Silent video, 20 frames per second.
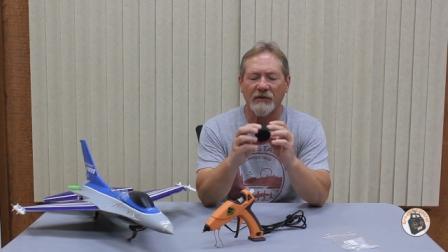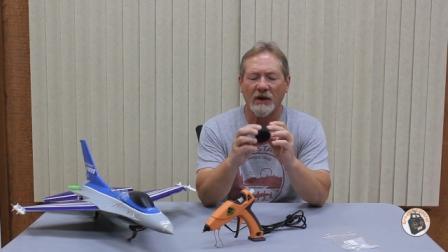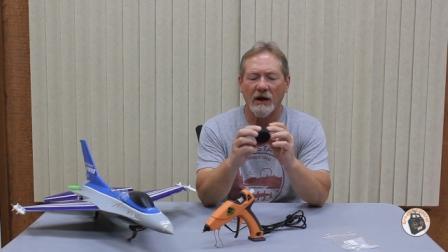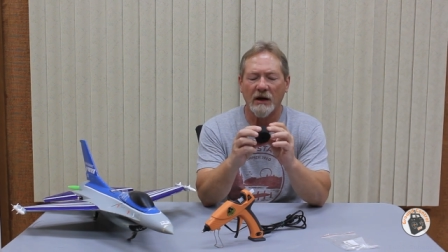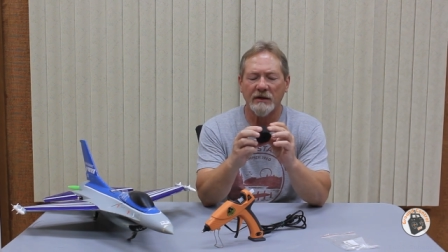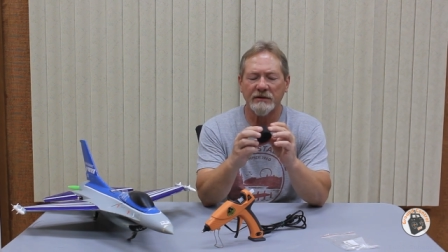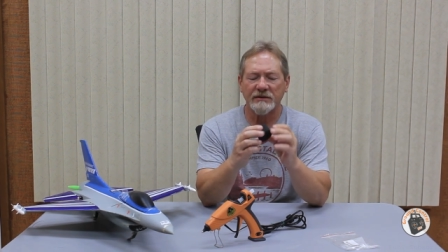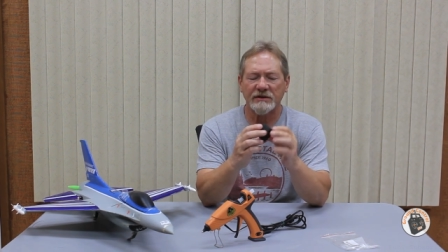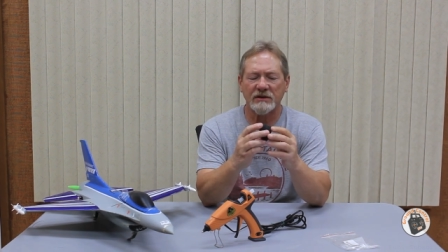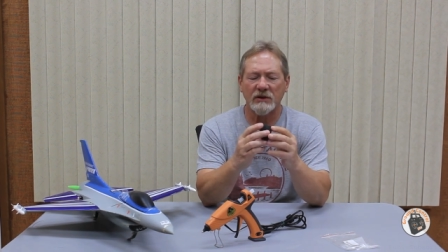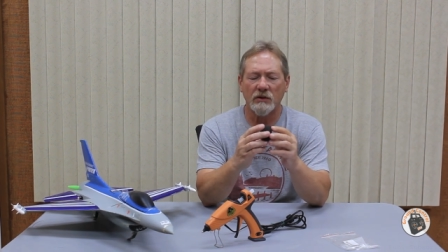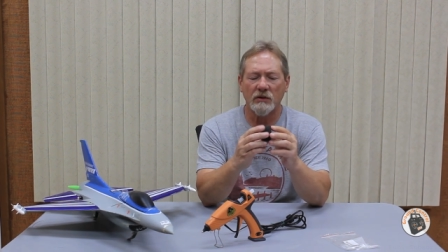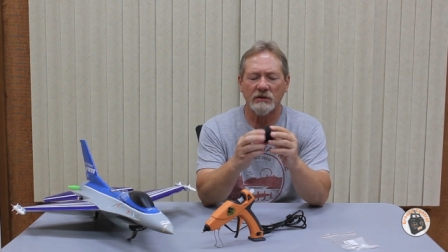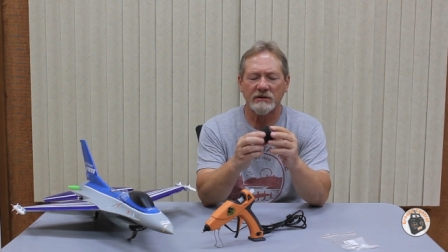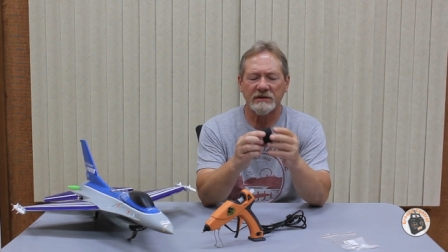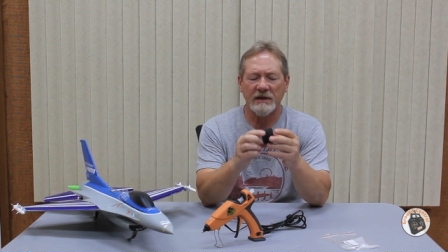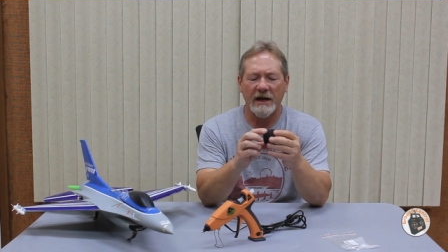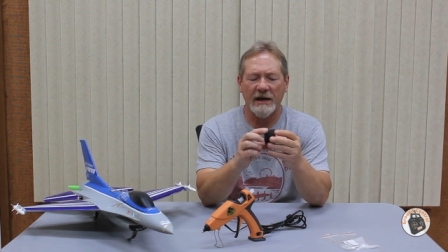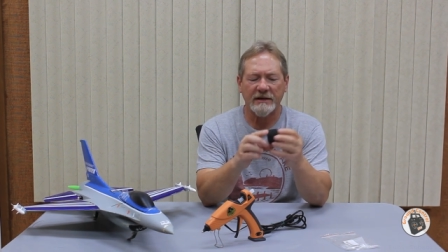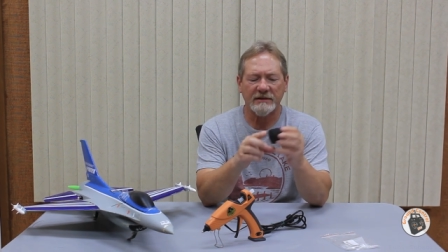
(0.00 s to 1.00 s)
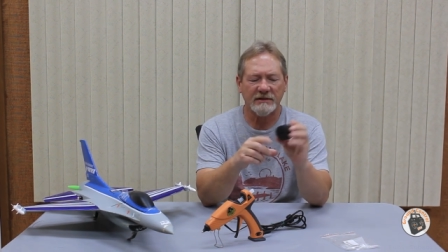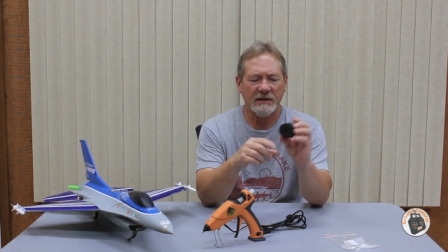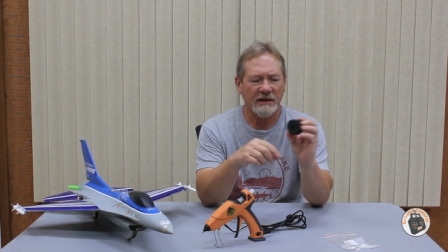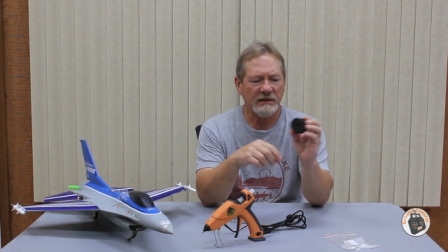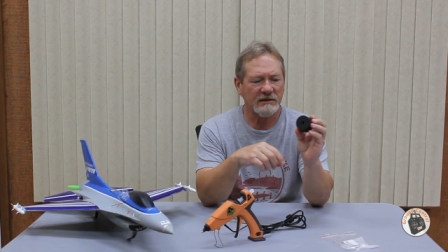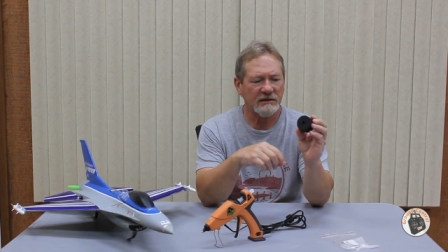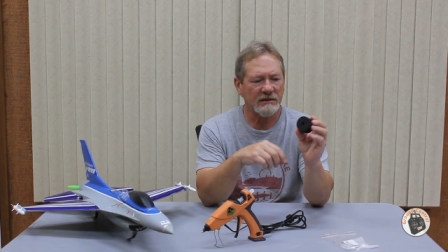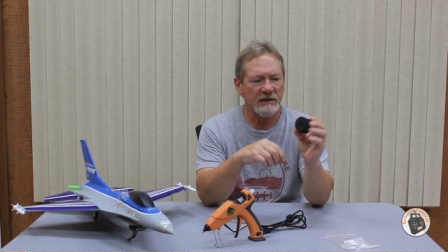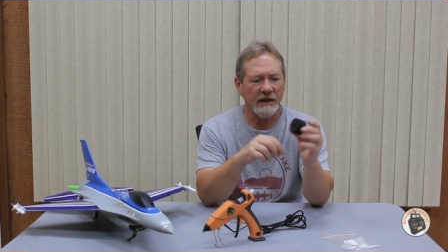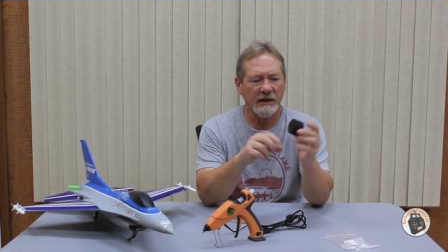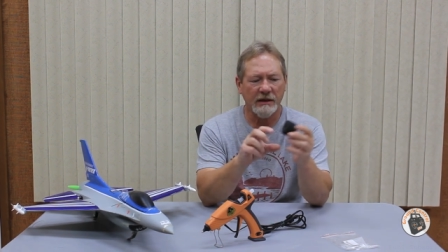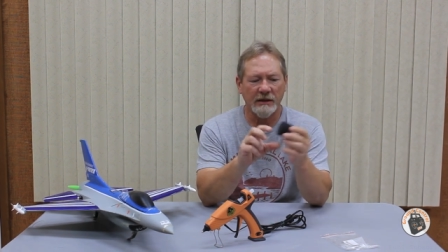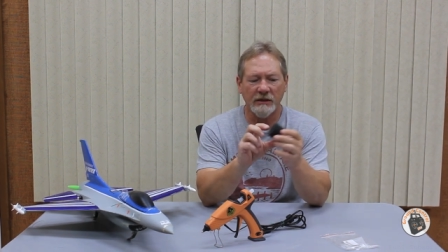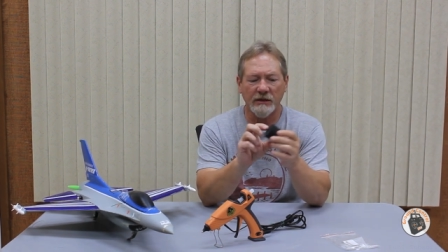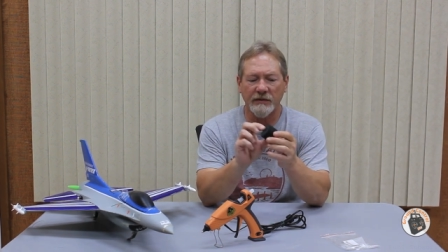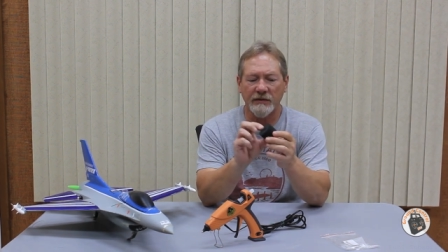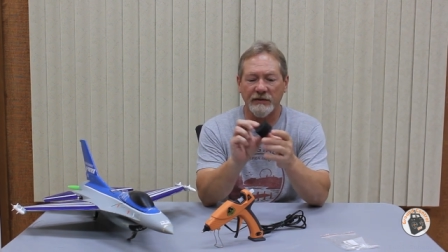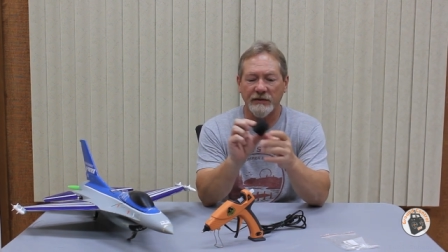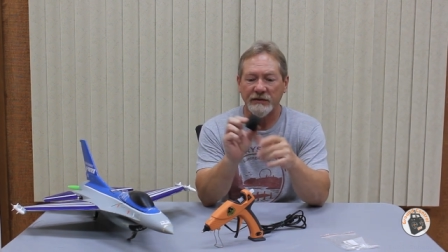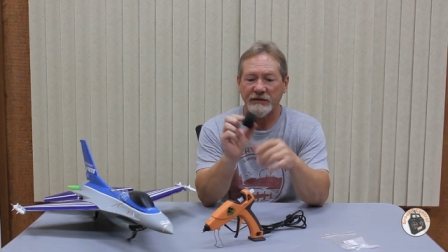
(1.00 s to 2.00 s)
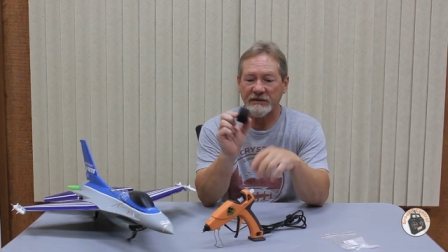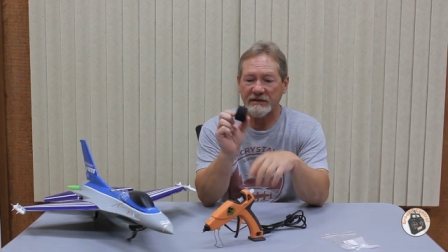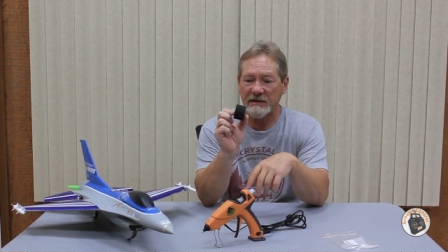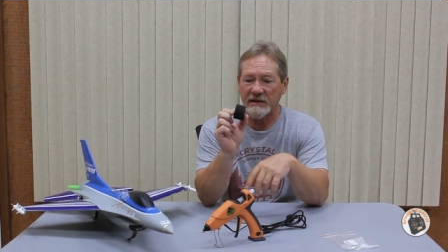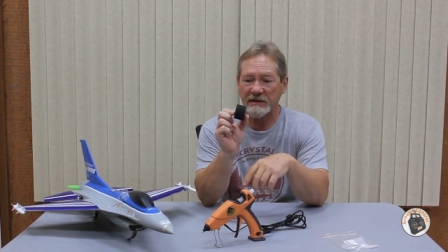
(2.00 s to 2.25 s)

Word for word: And so, as I stated, you can see